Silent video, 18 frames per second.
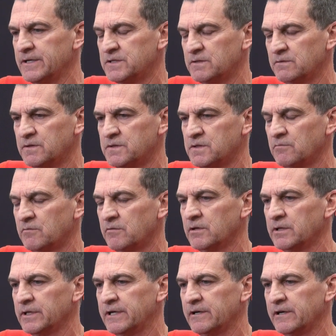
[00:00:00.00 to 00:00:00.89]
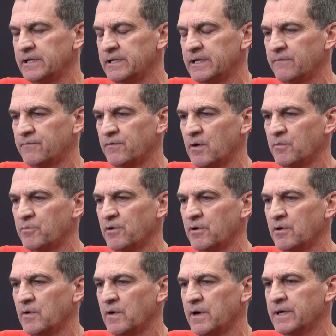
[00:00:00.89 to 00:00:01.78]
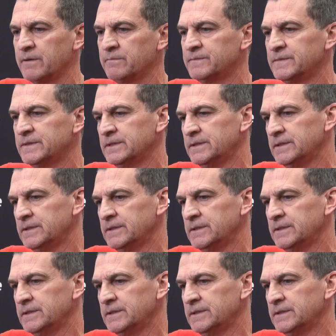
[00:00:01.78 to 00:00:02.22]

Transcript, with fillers: It's, it's a really great day for our program.